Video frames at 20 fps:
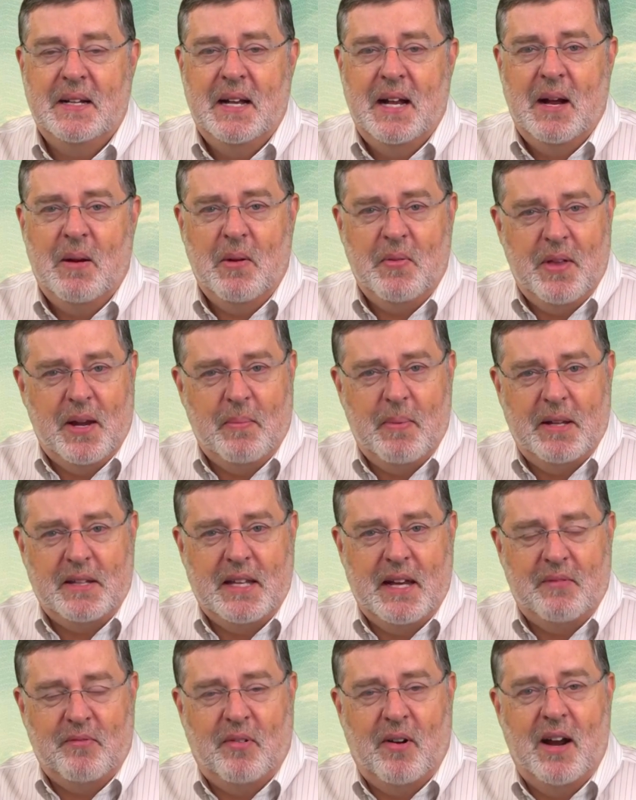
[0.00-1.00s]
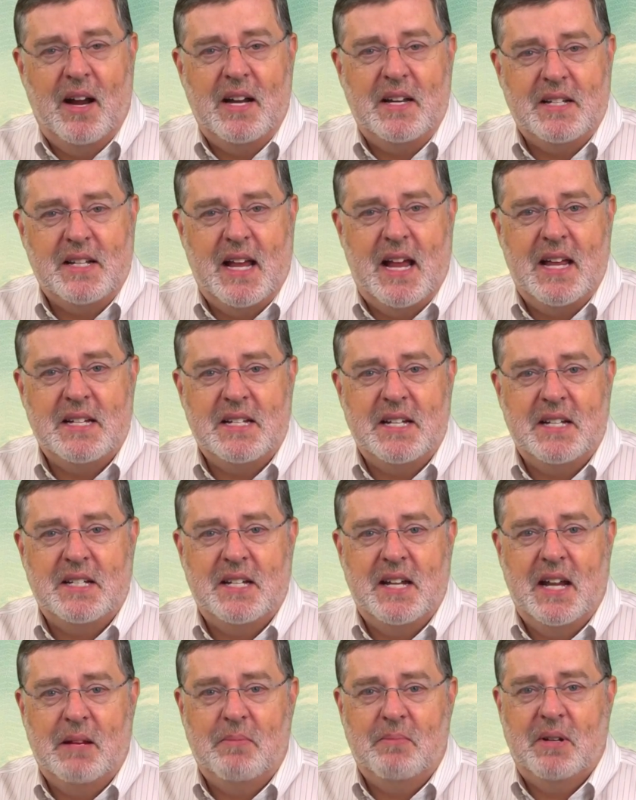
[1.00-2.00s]
I want to think about that phrase, as he
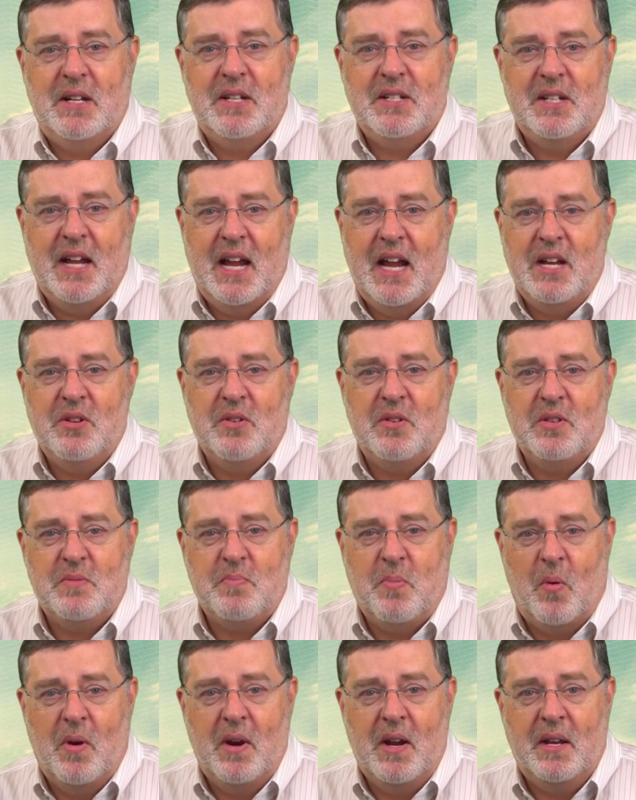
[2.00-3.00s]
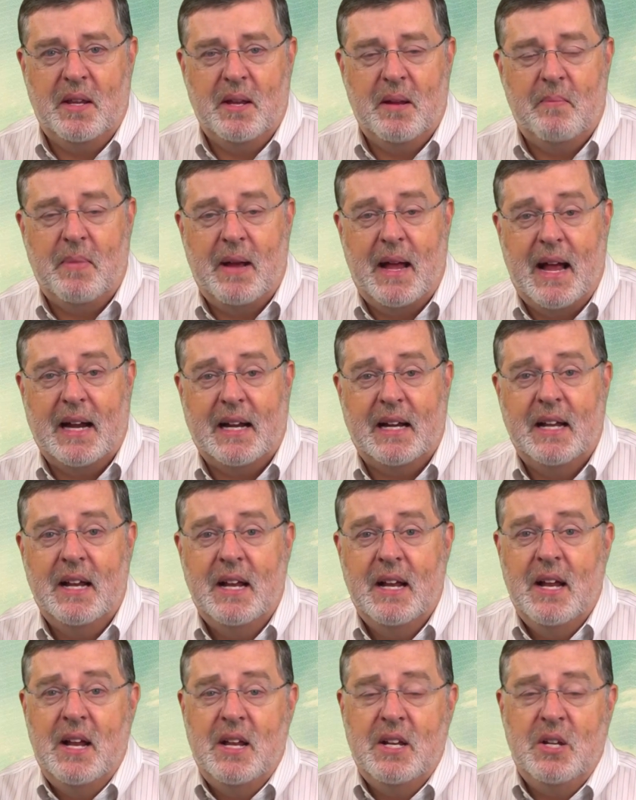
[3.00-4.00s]
said, because the angel is pointing them back
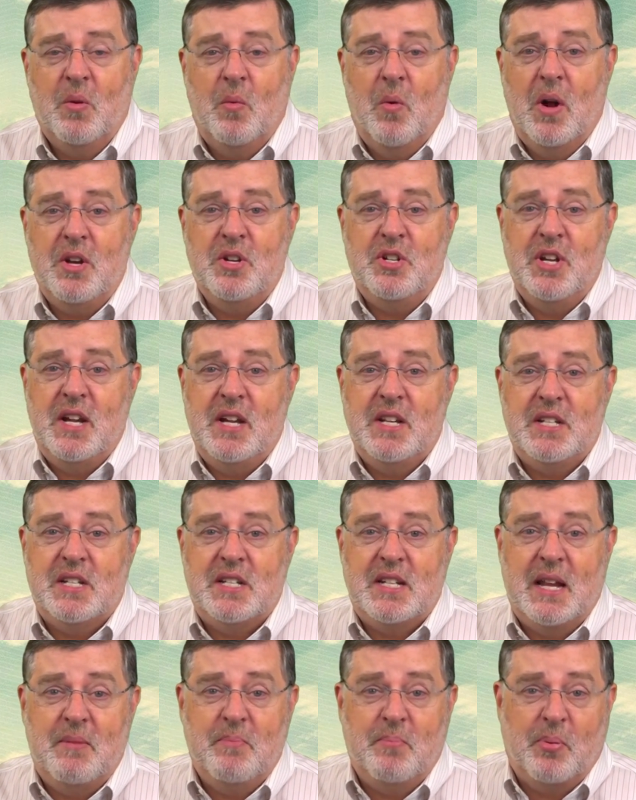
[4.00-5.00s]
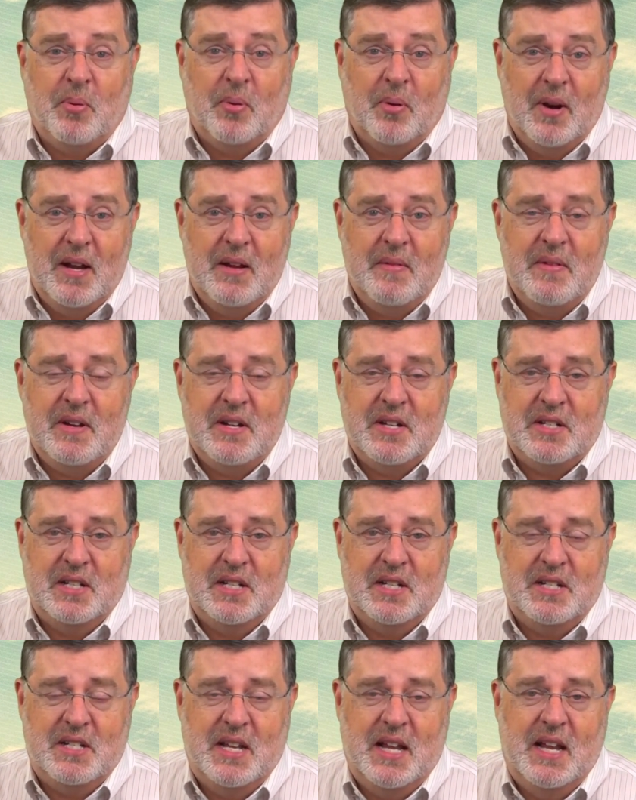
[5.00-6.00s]
to what Jesus had previously
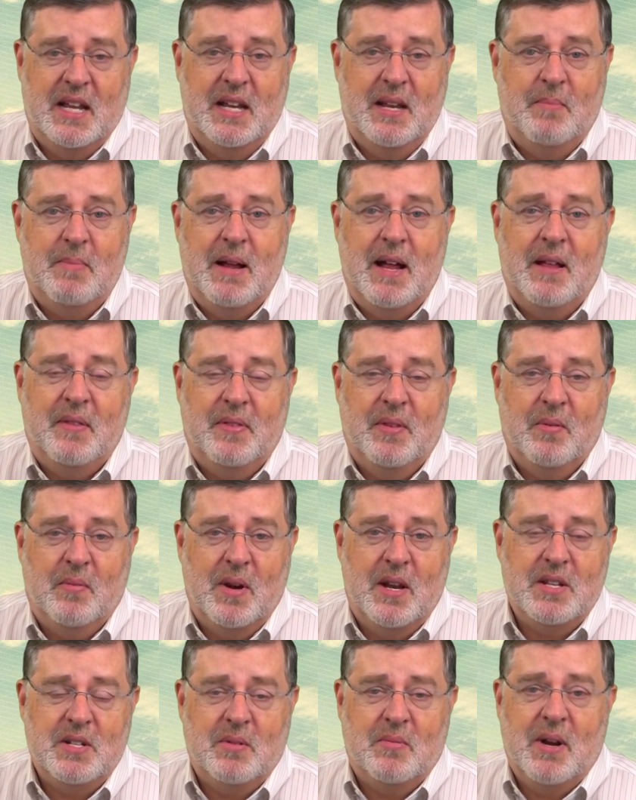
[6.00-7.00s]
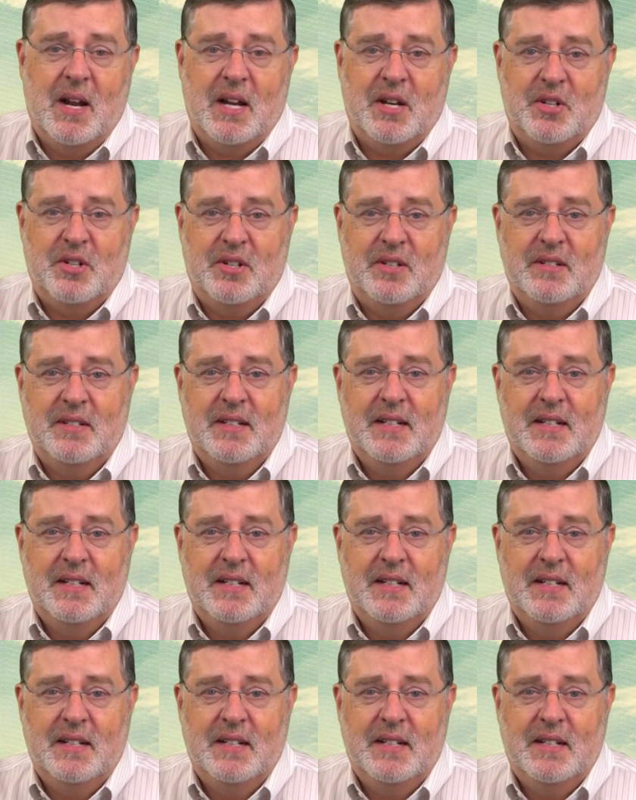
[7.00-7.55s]
said about the resurrection.